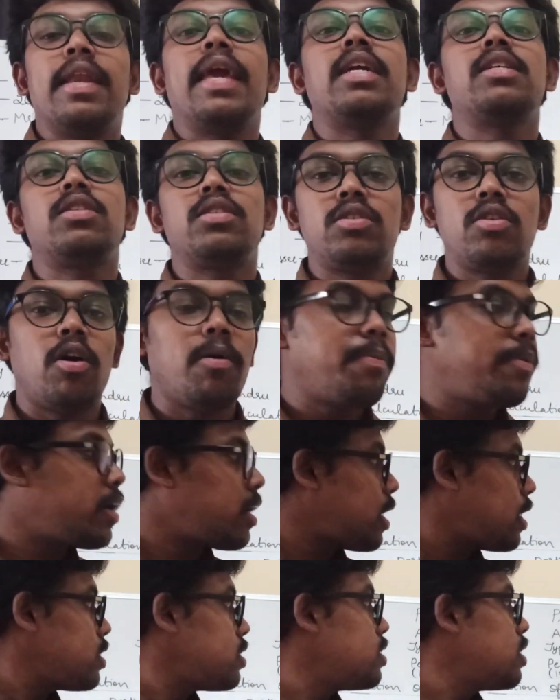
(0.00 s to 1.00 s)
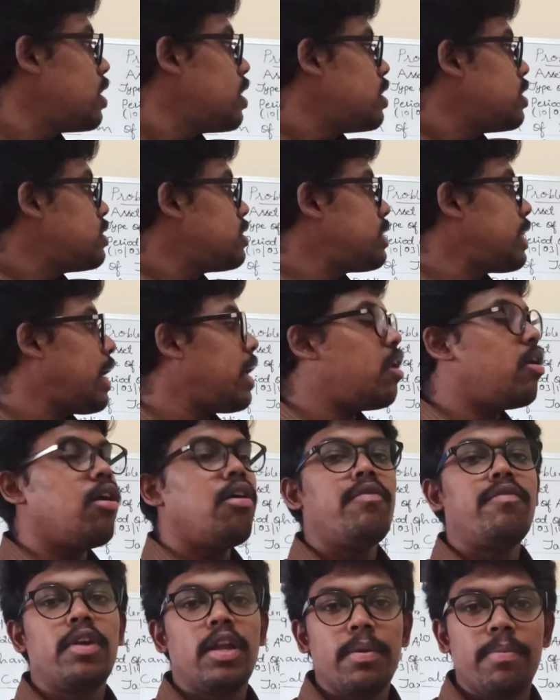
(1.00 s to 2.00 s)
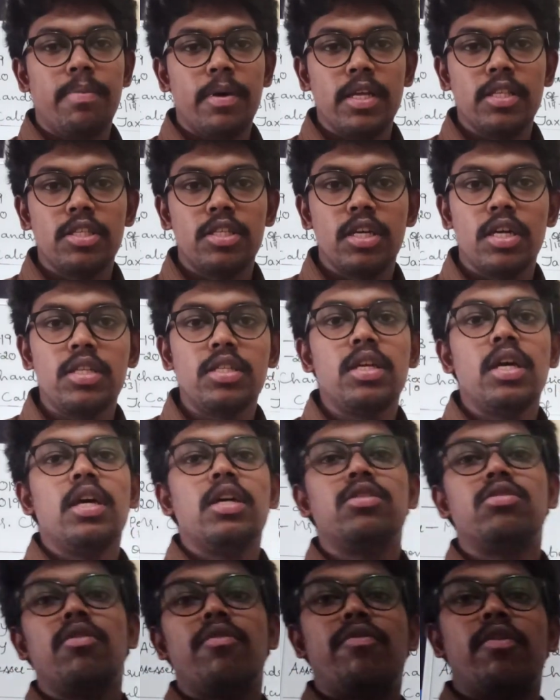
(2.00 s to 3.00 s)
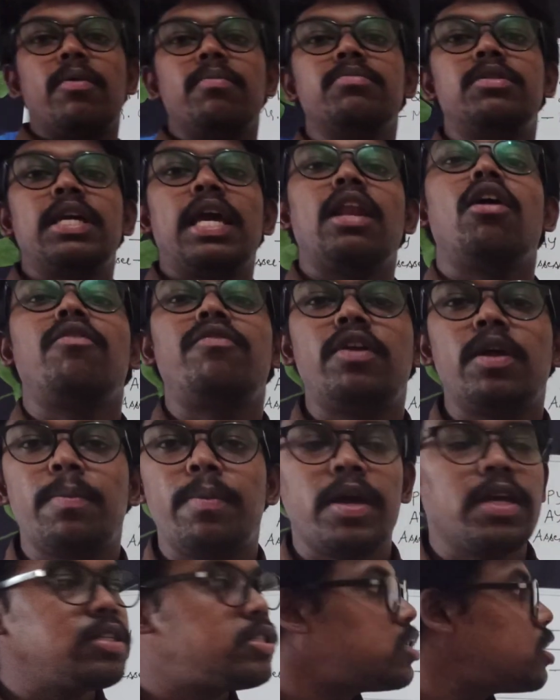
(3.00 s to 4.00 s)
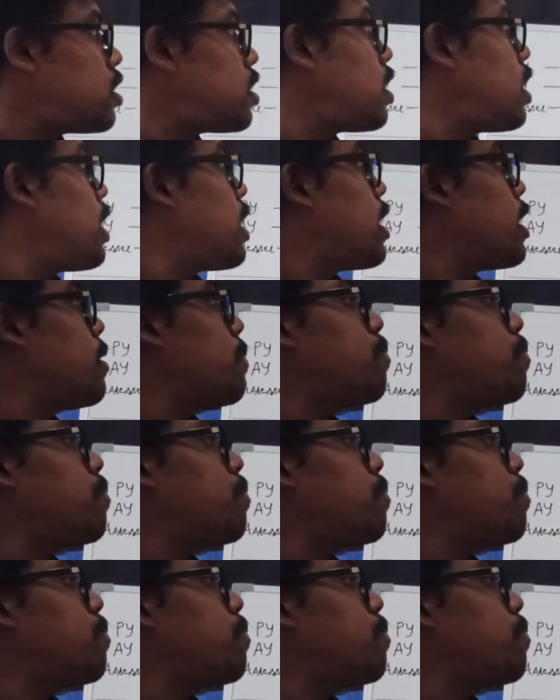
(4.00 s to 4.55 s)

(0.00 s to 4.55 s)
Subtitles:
Next topic is sale of debentures. So from sale of debenture in